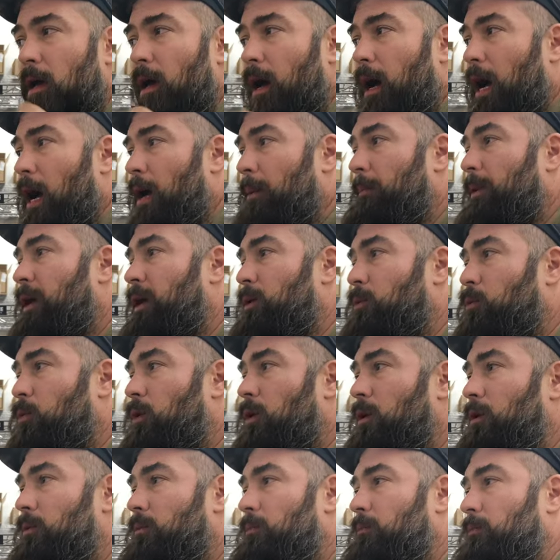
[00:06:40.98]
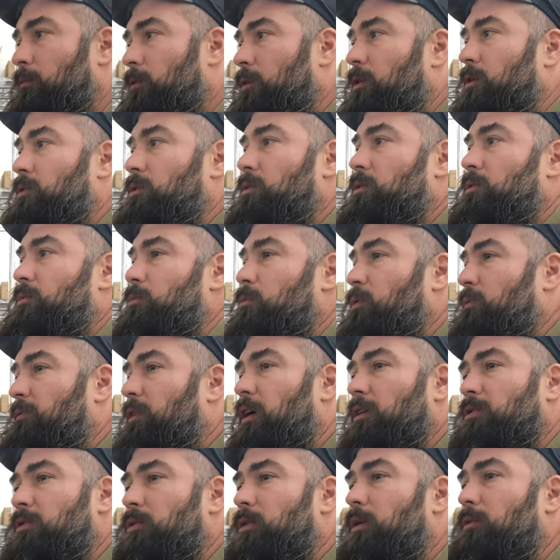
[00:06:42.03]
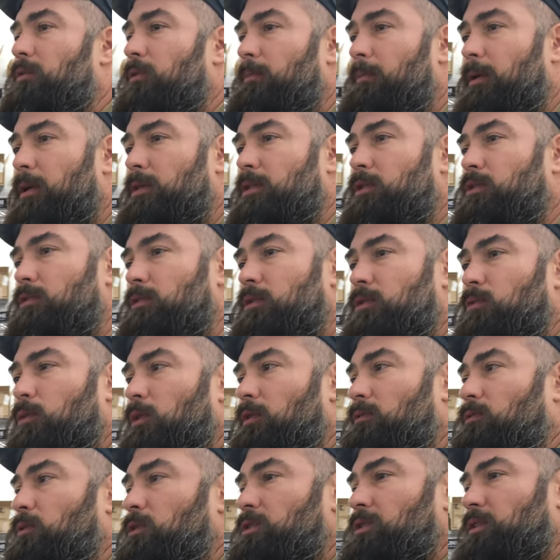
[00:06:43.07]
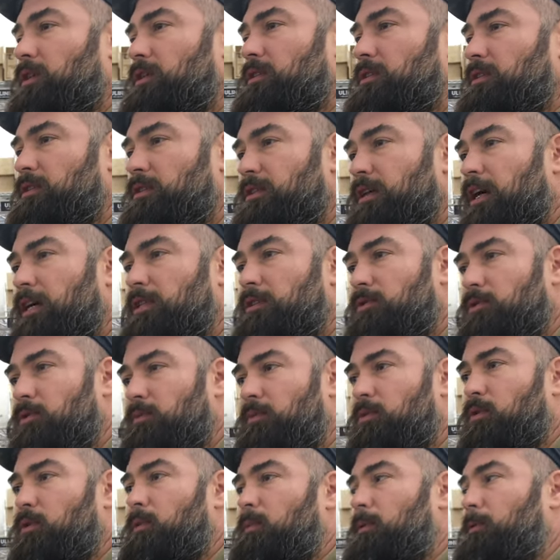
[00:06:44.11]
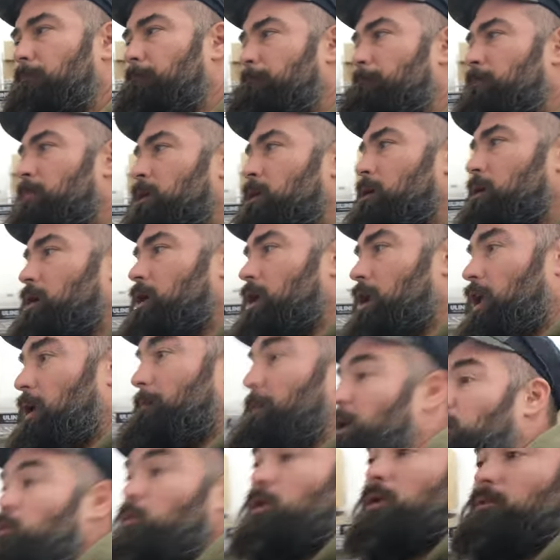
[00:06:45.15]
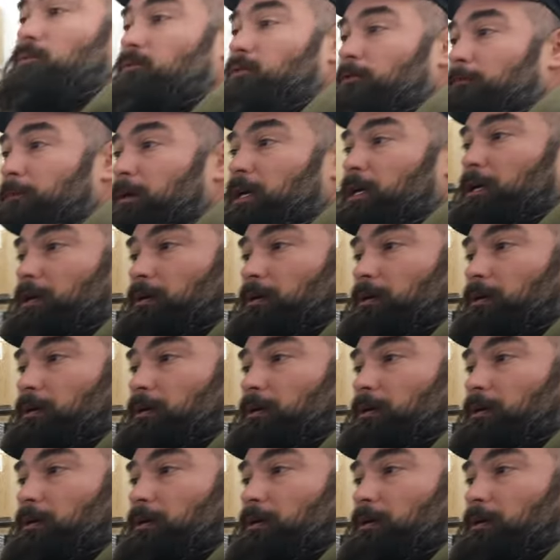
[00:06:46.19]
I made one because we've got two different ministries, one of which does disaster deployment. I made one for me.